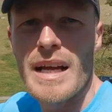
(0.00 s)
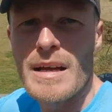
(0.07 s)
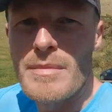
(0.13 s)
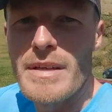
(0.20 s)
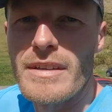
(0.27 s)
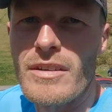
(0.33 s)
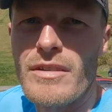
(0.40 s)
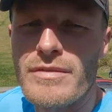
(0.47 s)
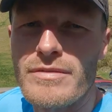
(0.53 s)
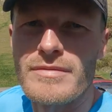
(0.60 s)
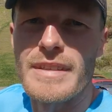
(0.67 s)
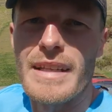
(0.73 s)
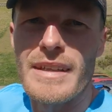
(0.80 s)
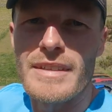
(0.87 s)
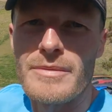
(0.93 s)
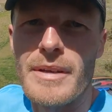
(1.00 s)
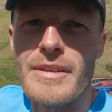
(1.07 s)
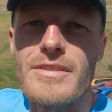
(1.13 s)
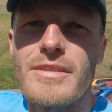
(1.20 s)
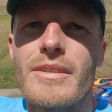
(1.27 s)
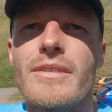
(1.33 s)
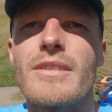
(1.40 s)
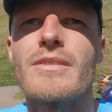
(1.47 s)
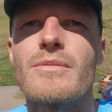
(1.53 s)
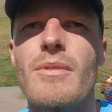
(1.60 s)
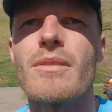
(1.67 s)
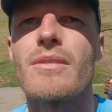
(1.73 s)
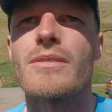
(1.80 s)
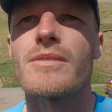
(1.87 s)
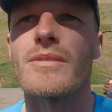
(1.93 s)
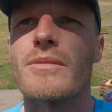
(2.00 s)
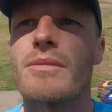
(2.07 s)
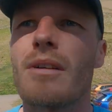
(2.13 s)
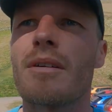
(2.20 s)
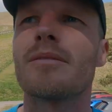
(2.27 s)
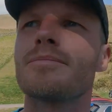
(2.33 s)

I'm heading off in that direction on this walk zone.